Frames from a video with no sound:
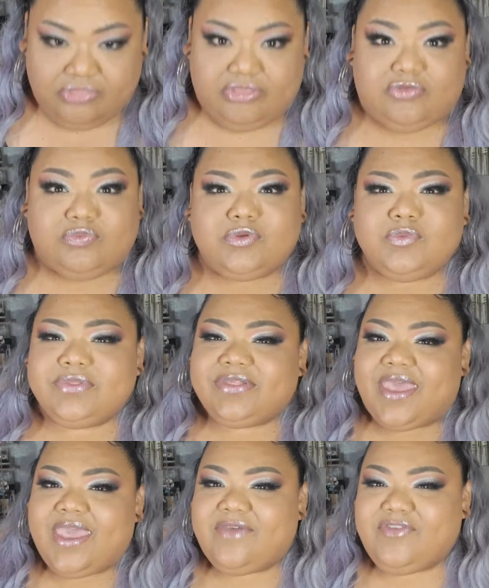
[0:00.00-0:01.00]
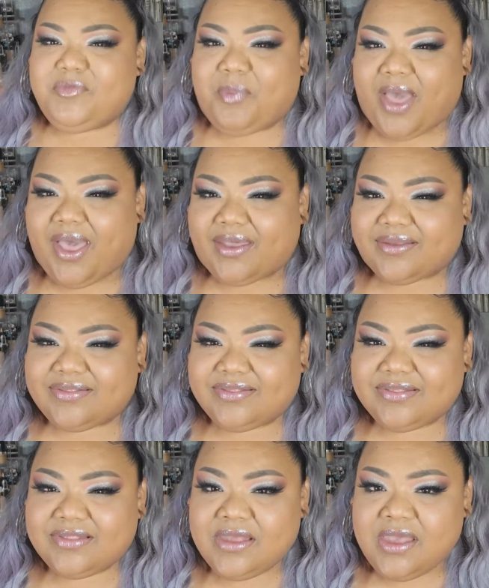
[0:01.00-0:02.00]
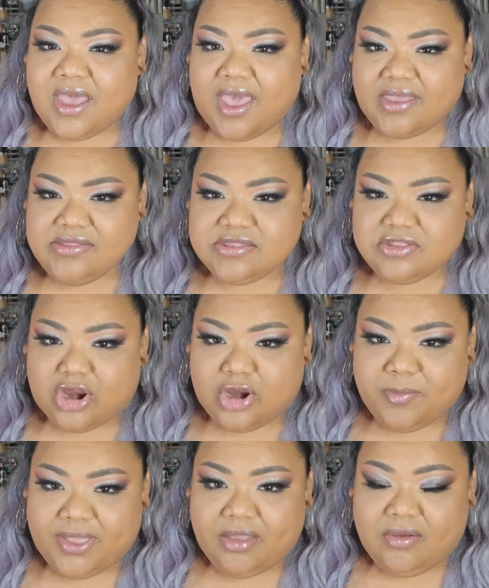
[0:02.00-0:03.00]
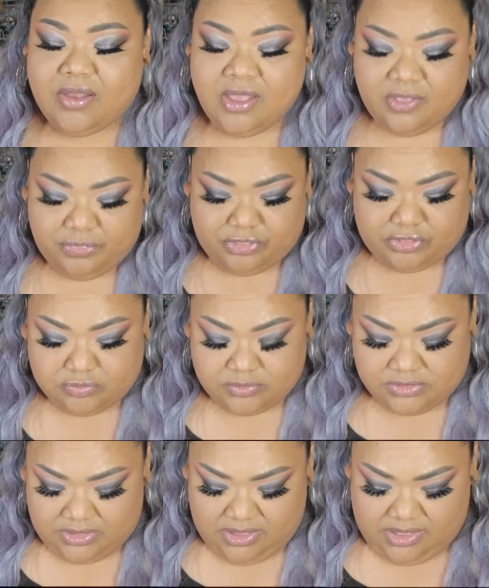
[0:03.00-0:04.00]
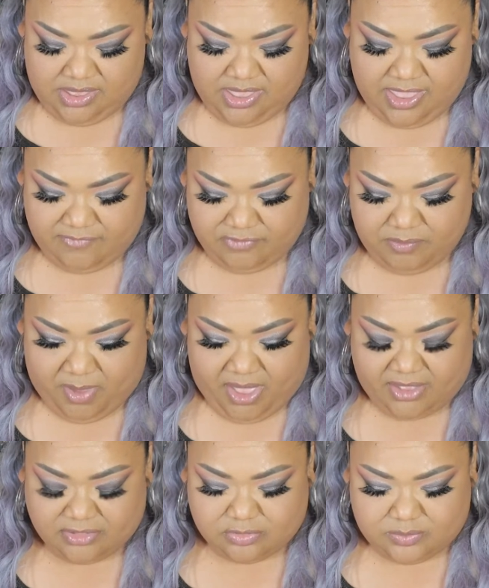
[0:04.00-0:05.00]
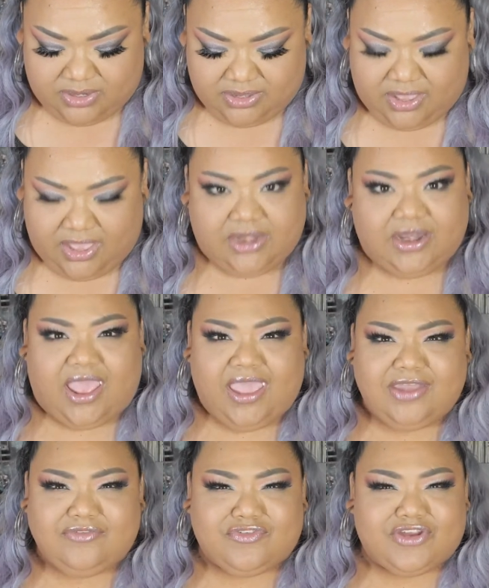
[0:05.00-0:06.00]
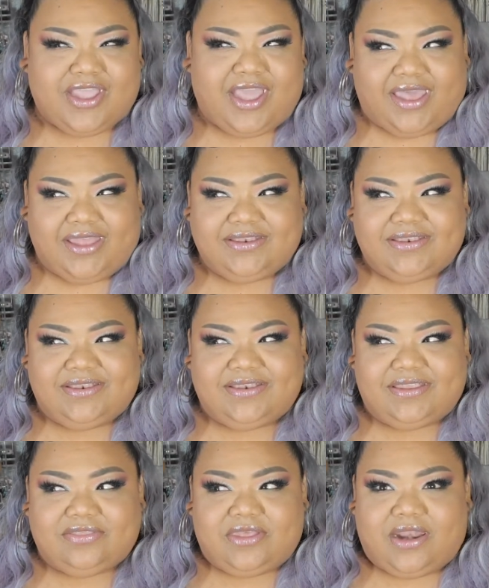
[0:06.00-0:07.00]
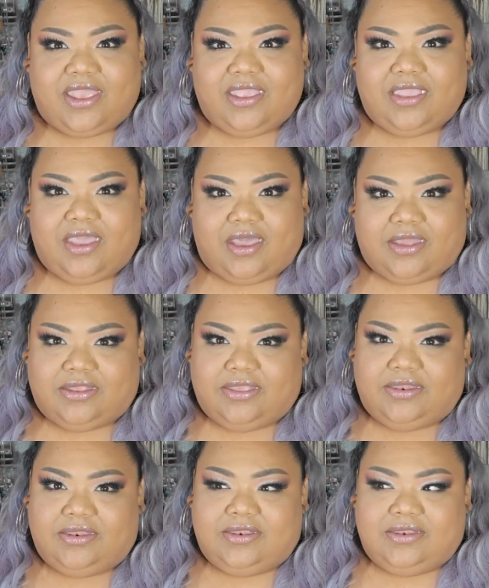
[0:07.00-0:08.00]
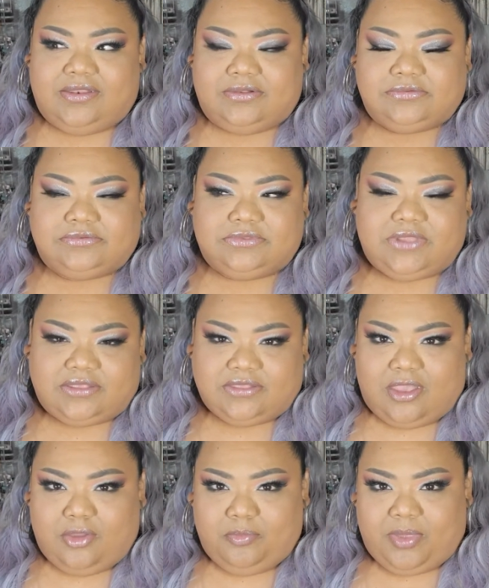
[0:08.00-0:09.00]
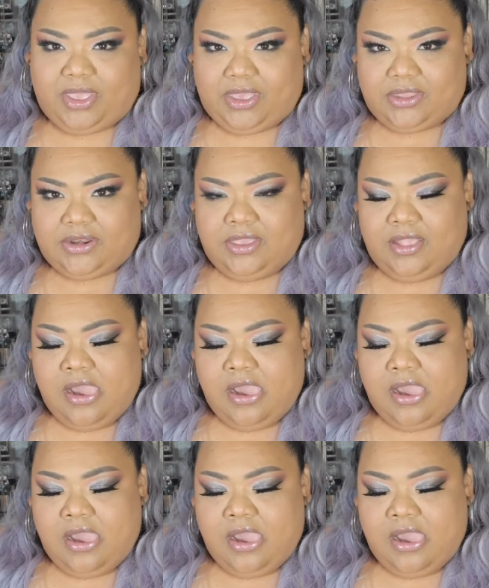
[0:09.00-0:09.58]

this one was a heavy box. Hi Starbell. This was a heavy box when I got it. I had forgotten that I got it. That's how bad